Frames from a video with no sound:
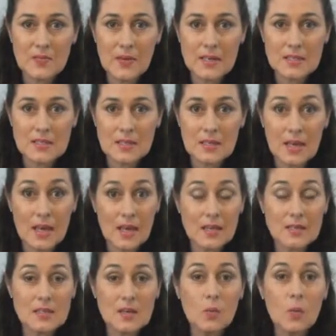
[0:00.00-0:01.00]
face it,
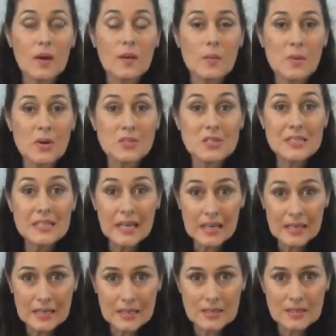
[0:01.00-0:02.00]
eggs are one of the most
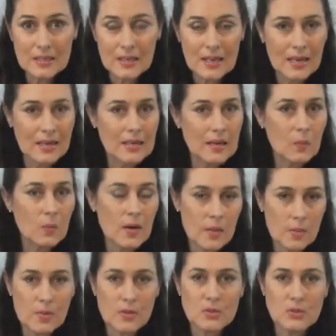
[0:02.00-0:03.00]
delicate and yet one of
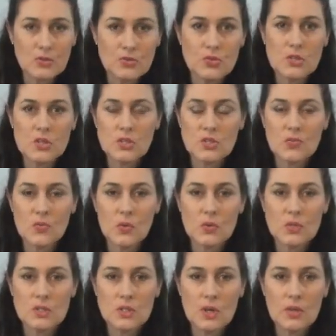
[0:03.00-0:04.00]
the most nutritious
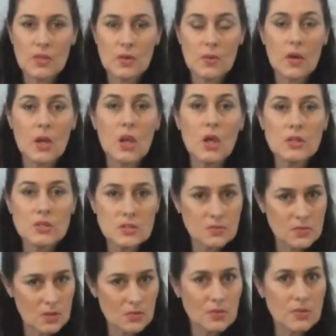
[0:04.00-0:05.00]
foods. So there are lots
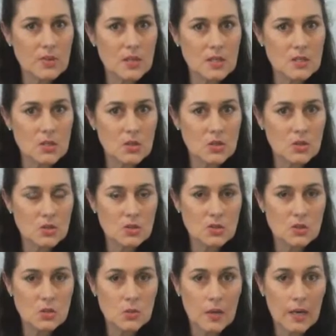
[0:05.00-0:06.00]
of different things that you can
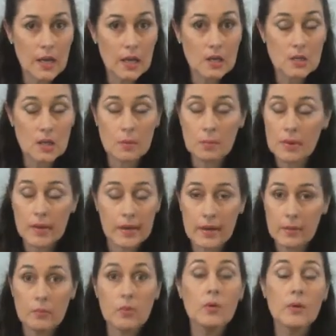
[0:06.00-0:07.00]
do to an egg to
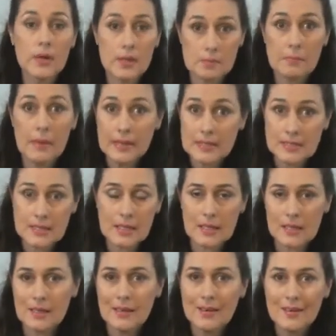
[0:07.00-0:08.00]
completely ruin it,
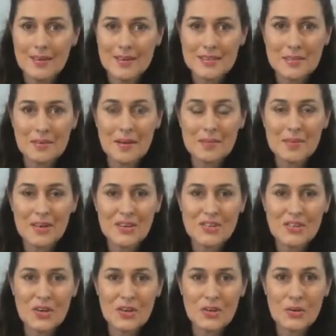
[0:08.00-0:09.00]
basically. So I'm going to
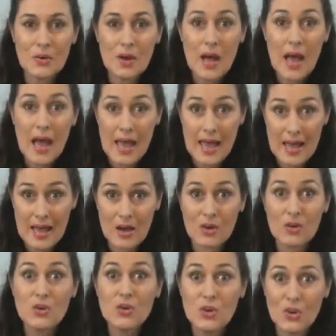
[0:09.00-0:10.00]
show you
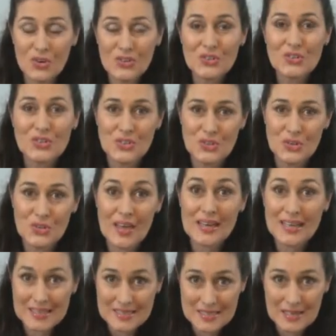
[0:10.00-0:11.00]
how not to do
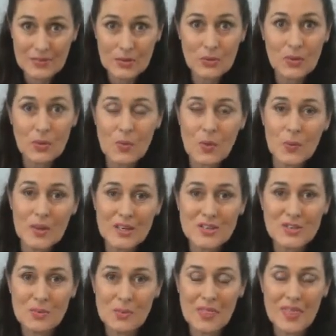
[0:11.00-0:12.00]
that. Let's have a look at what we can
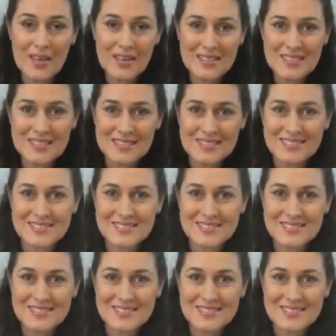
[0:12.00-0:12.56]
do with eggs.